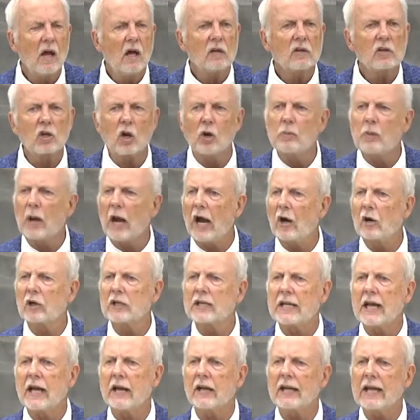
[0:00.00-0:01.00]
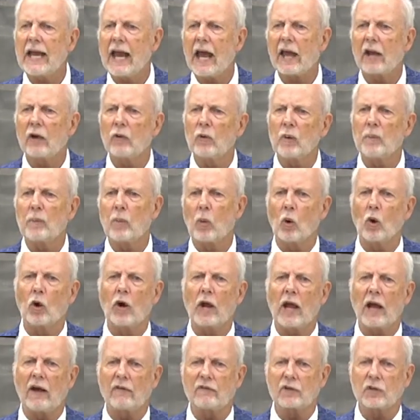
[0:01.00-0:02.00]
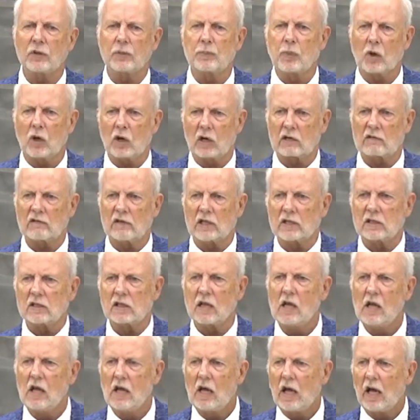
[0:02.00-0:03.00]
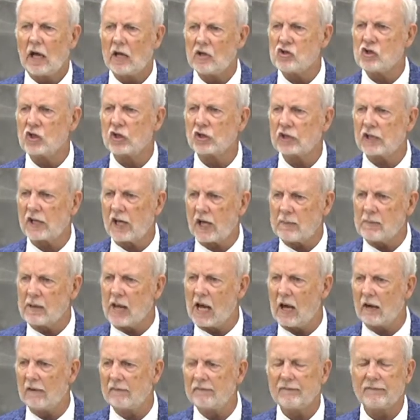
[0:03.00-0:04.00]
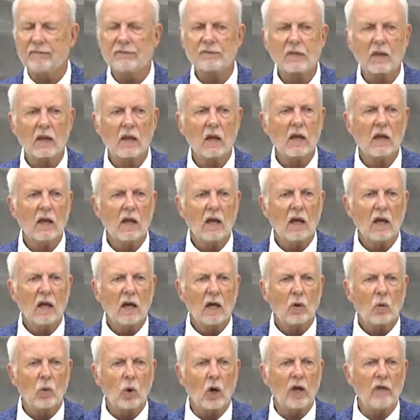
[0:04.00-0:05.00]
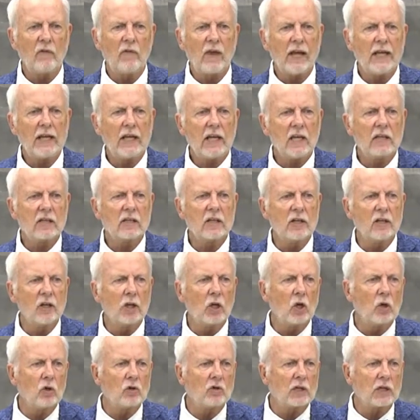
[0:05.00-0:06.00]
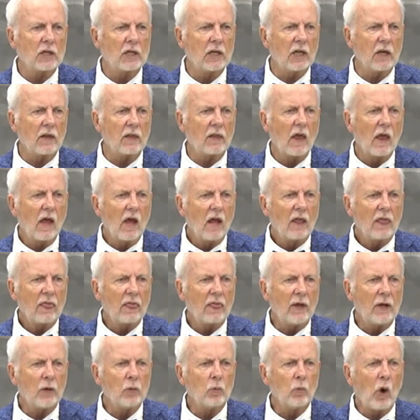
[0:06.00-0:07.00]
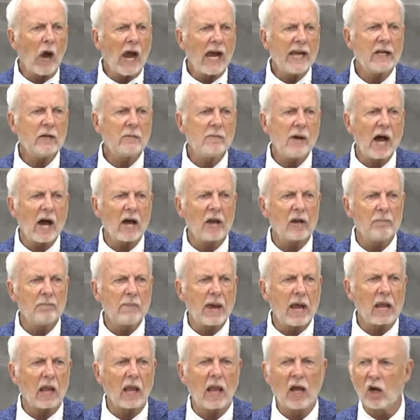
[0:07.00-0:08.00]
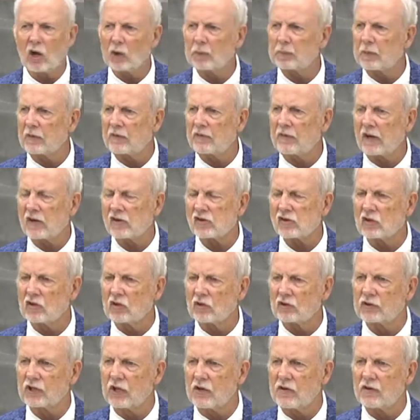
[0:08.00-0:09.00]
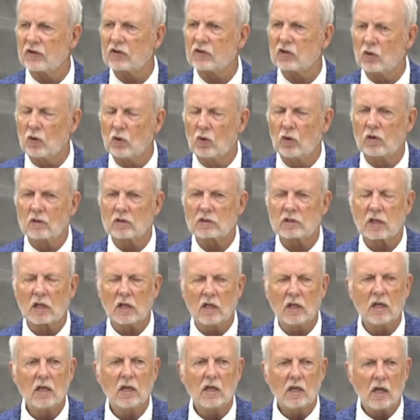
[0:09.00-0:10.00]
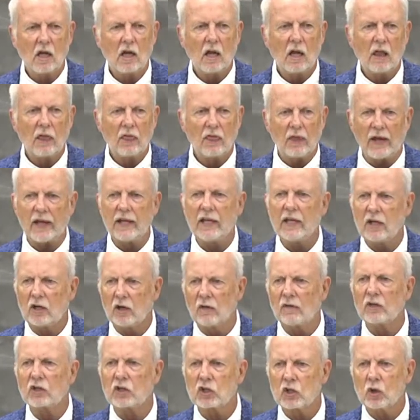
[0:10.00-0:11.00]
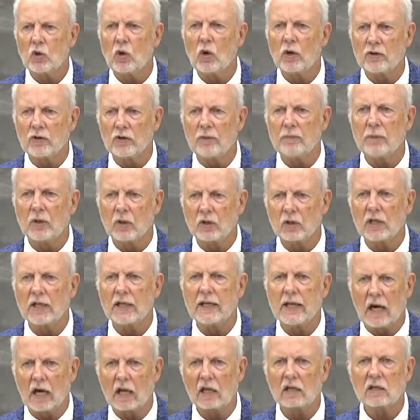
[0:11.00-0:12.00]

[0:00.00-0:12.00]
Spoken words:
So Broward County had a report after Parkland. It just came out. What do they need to do to get the right amount of mental health professionals in the schools? They need over $200 million.